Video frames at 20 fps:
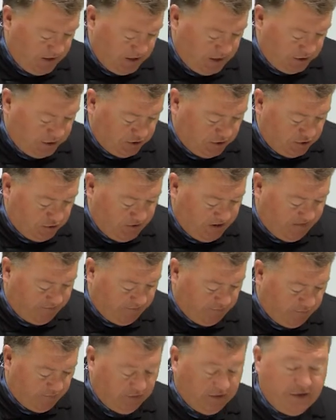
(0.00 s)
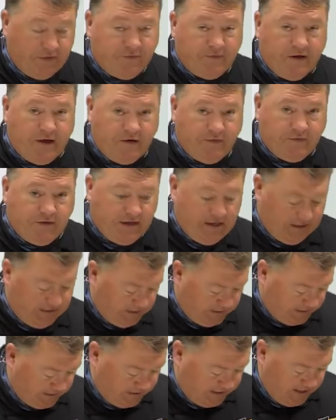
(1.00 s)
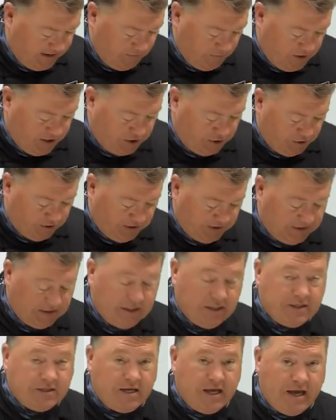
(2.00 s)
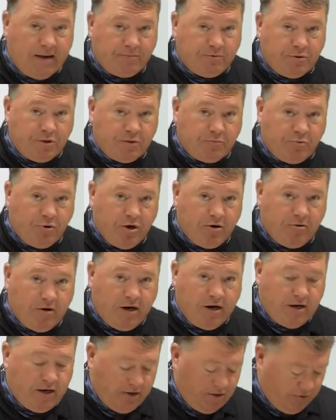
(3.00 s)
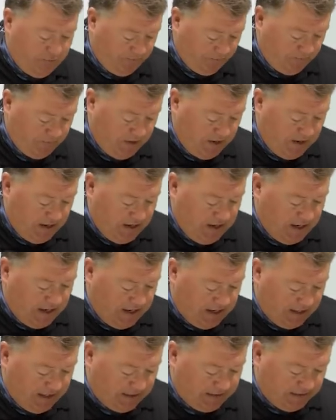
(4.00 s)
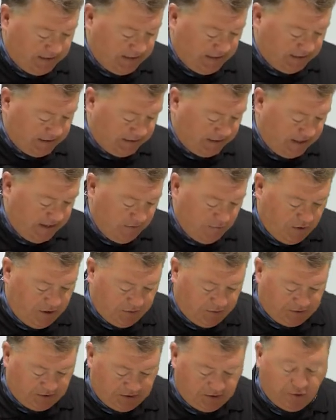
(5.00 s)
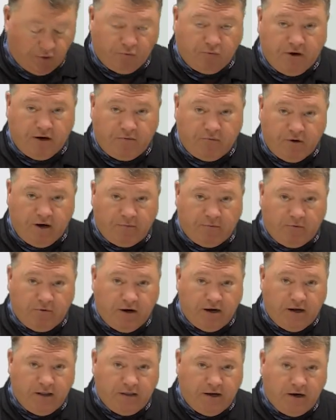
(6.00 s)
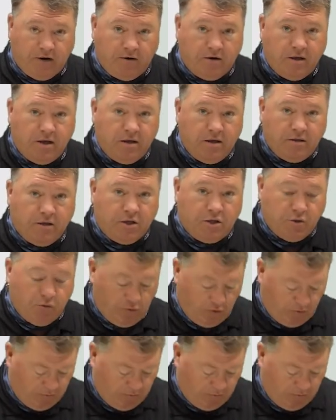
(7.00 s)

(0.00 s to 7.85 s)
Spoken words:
So you have a relief valve kit that's the same way as you can see this captured spring right here, and it does the same way. There's a little red rubber right in there that you would